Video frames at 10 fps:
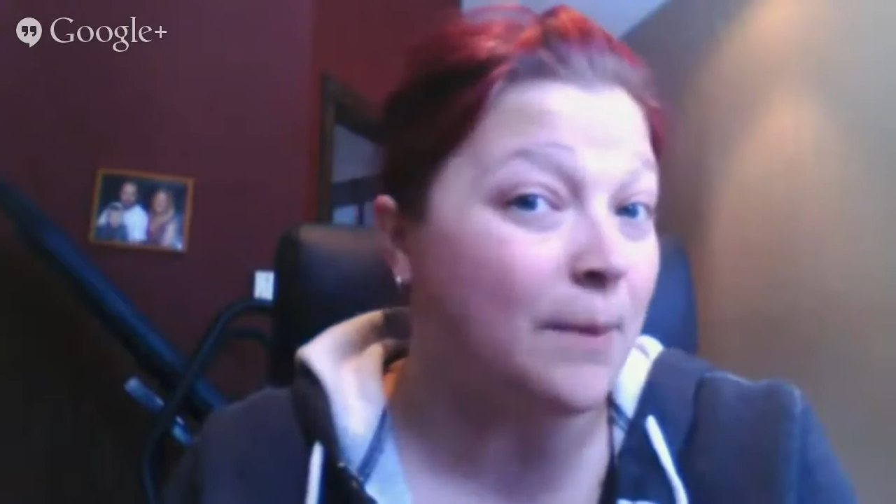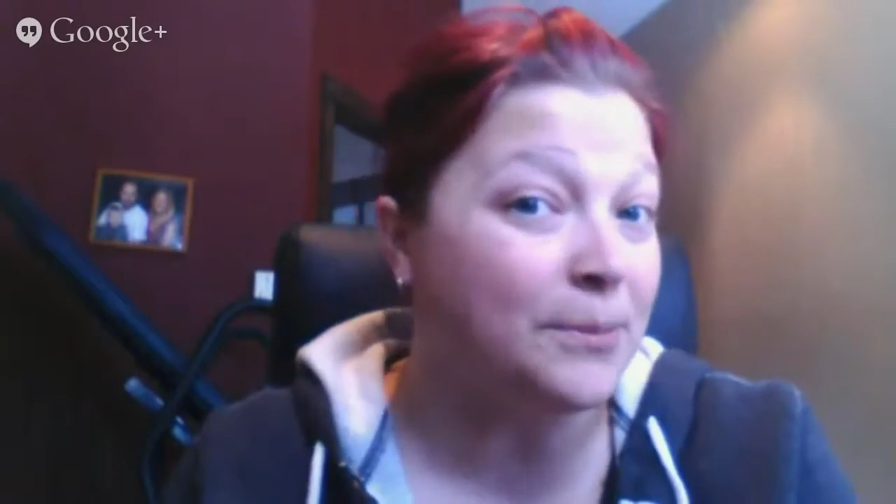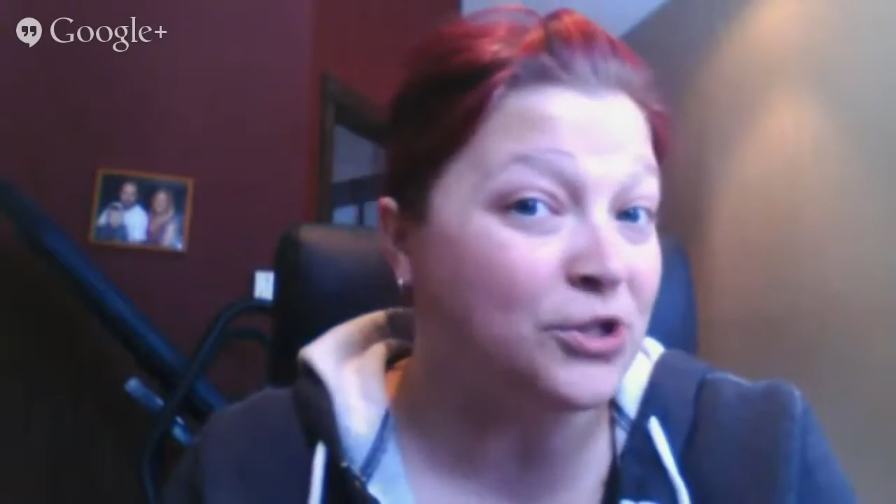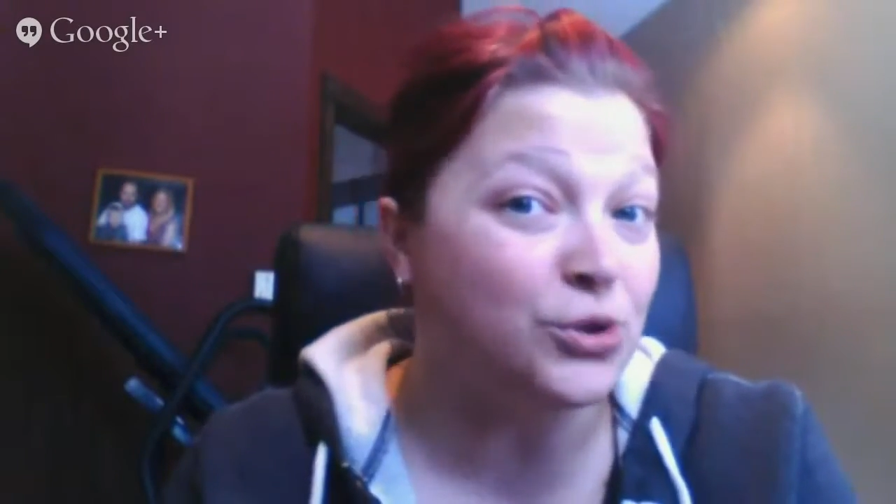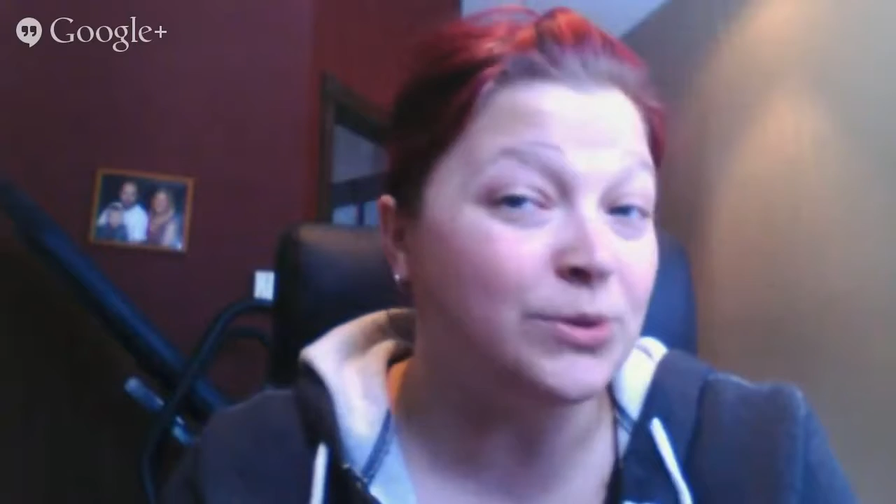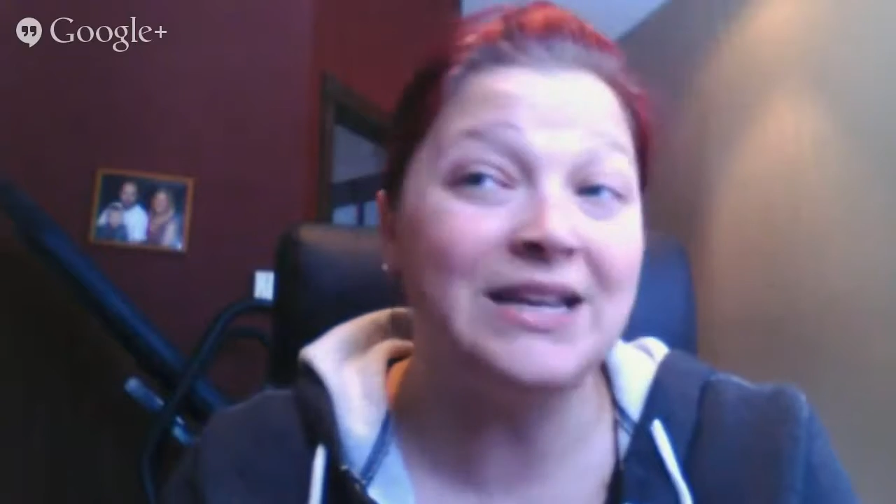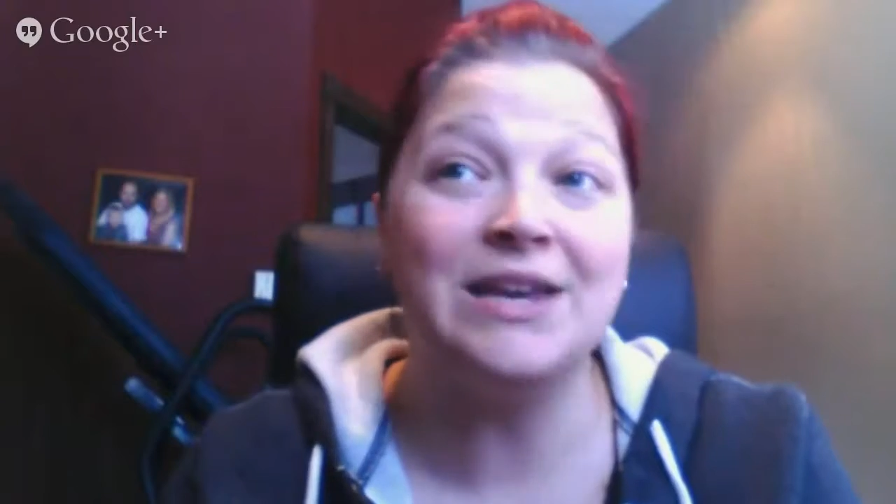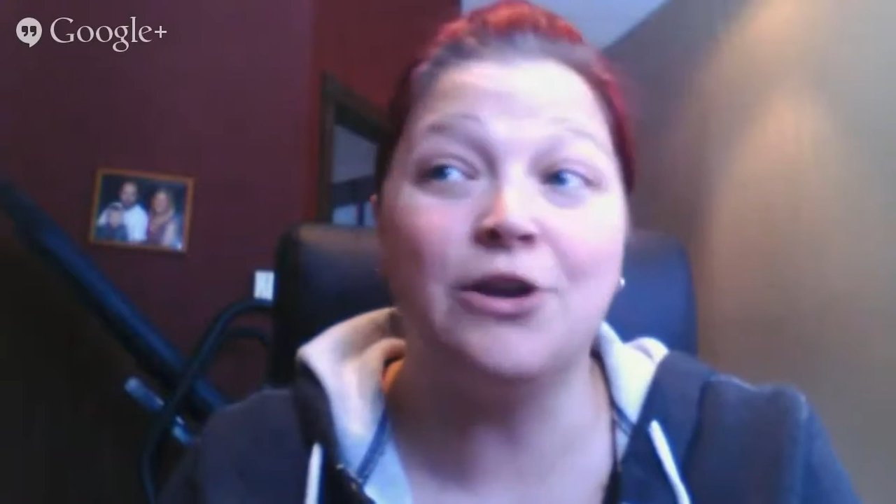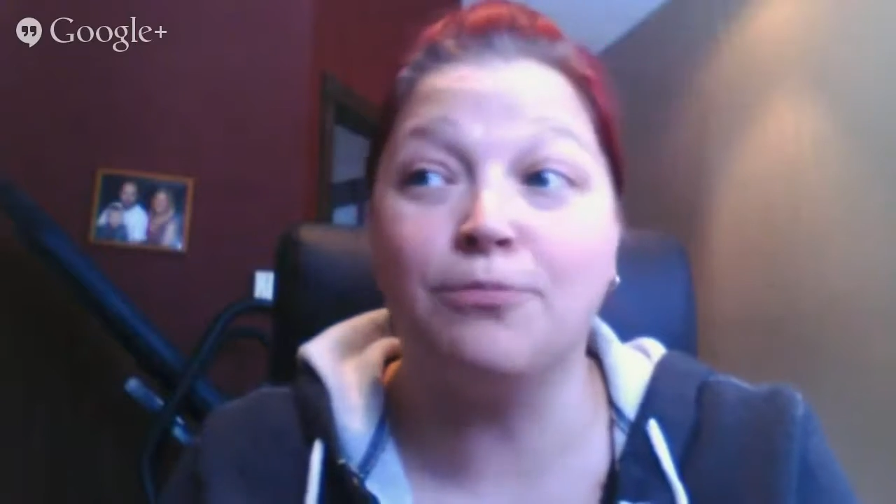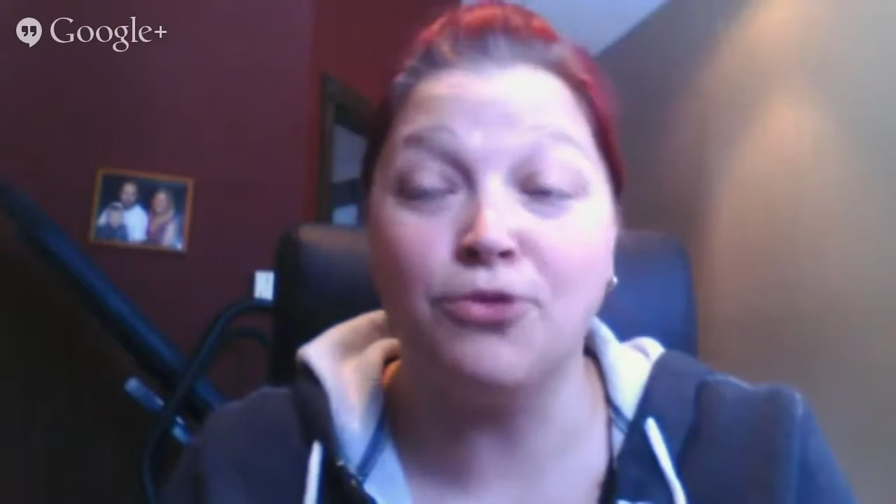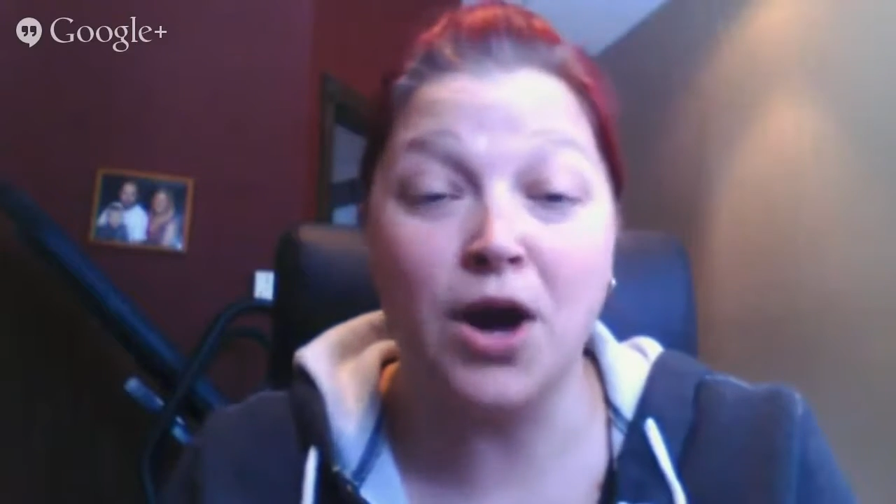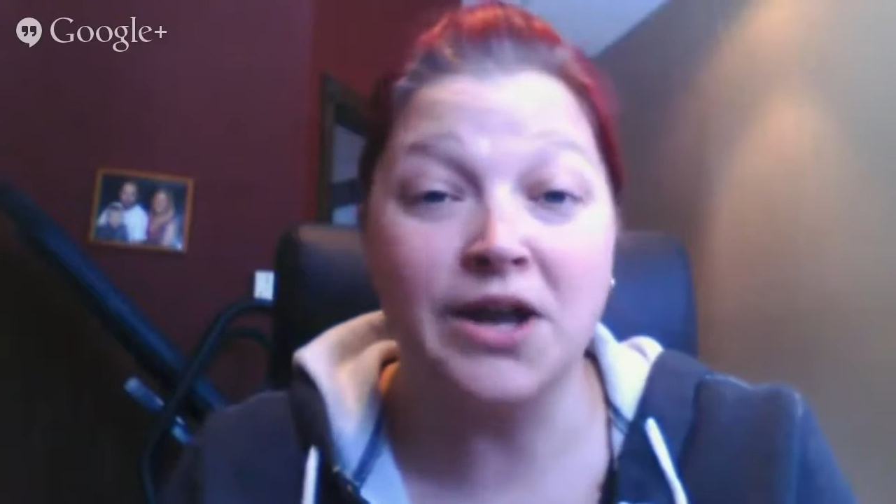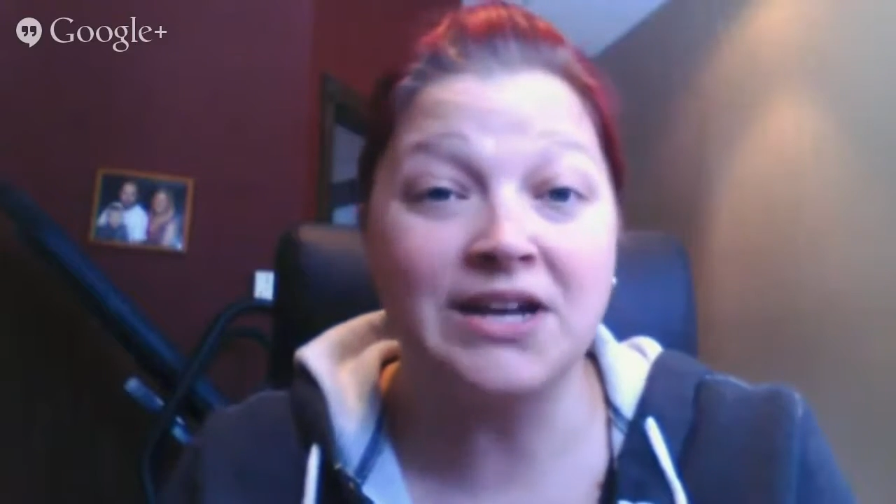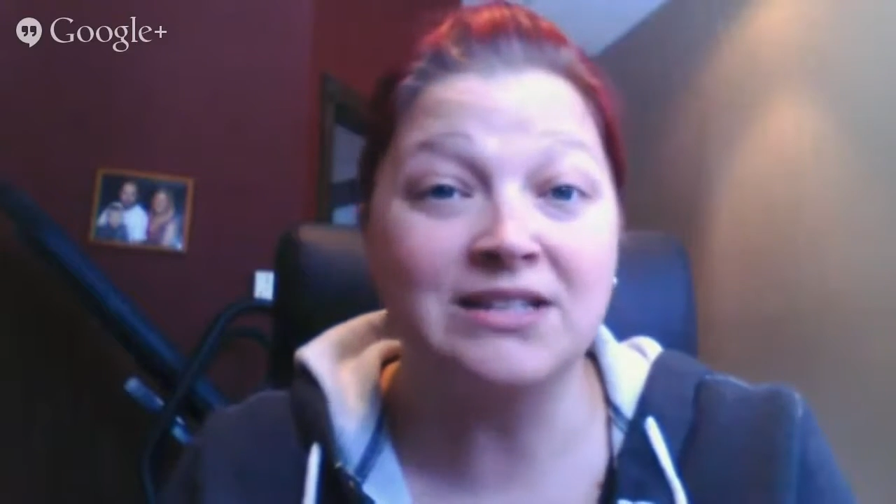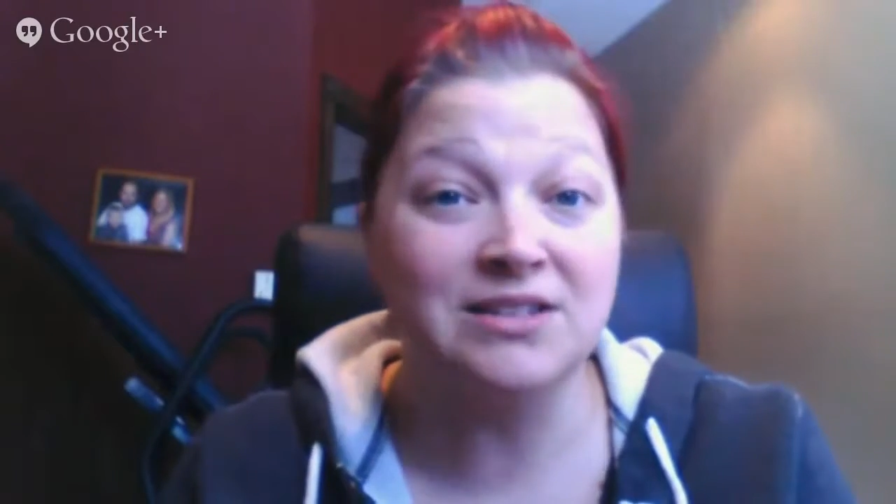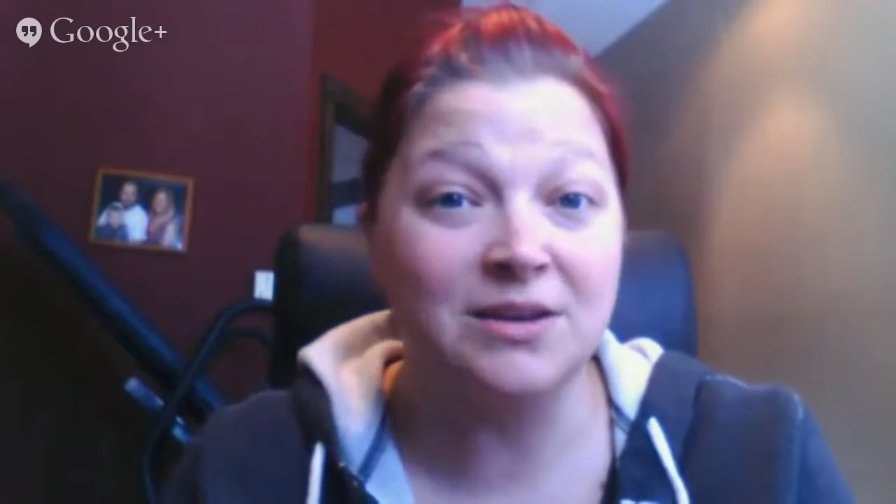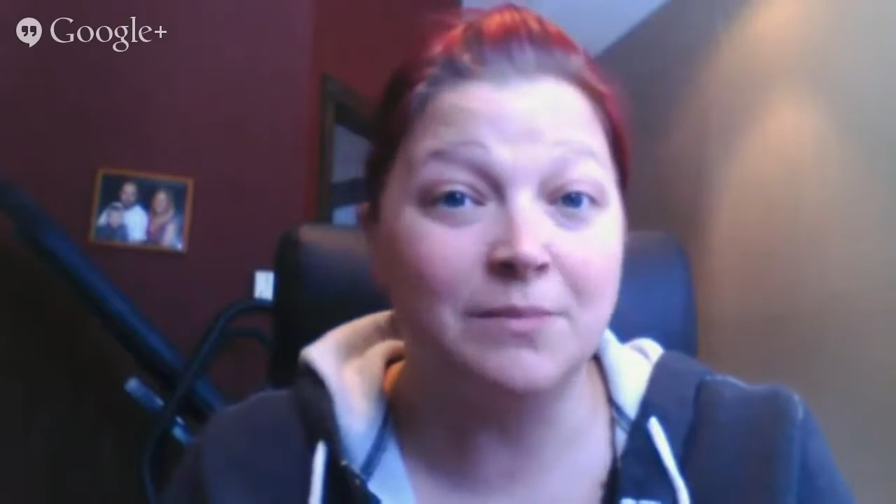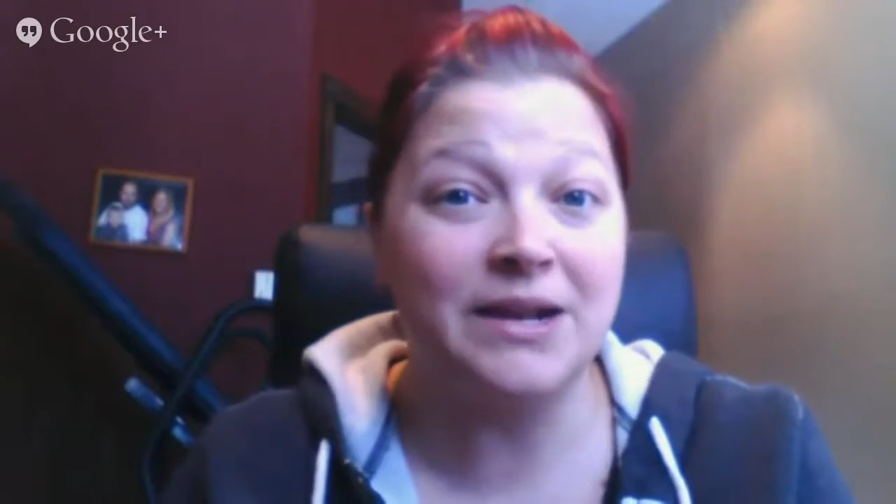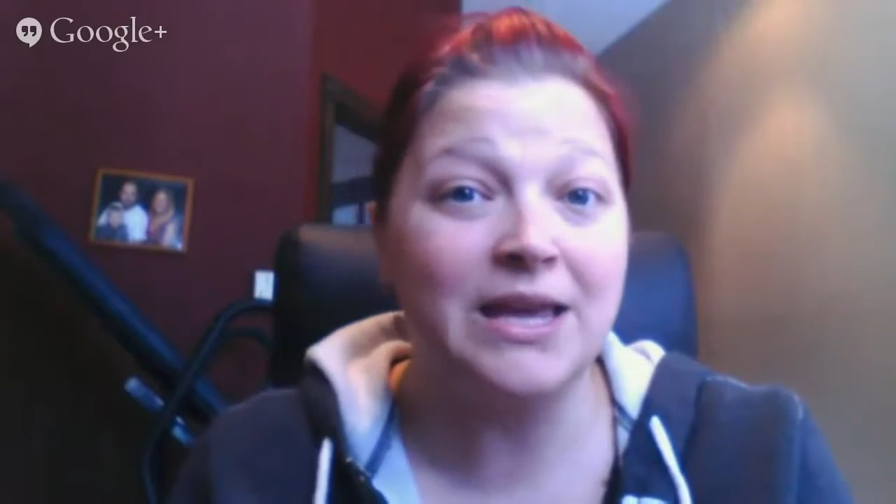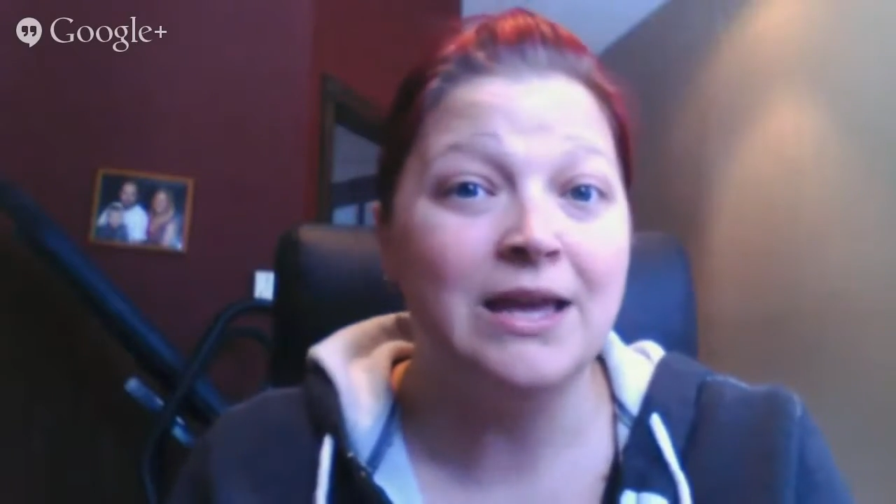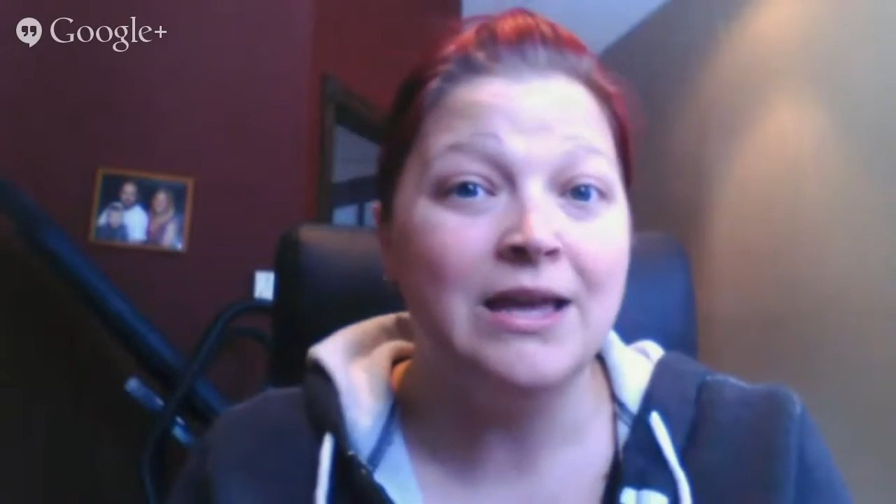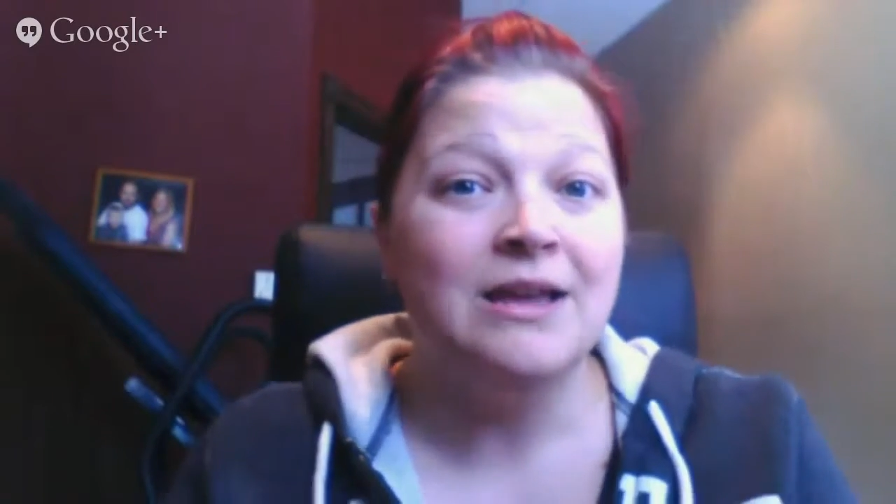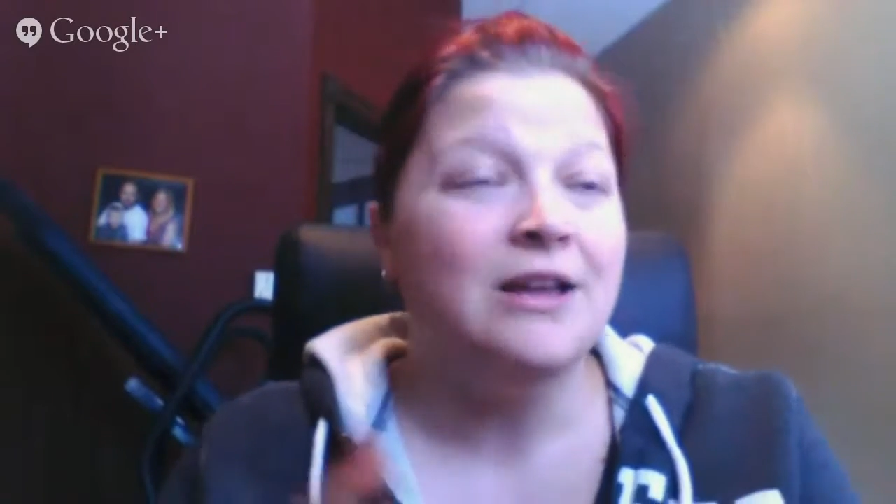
opportunity or product to somebody,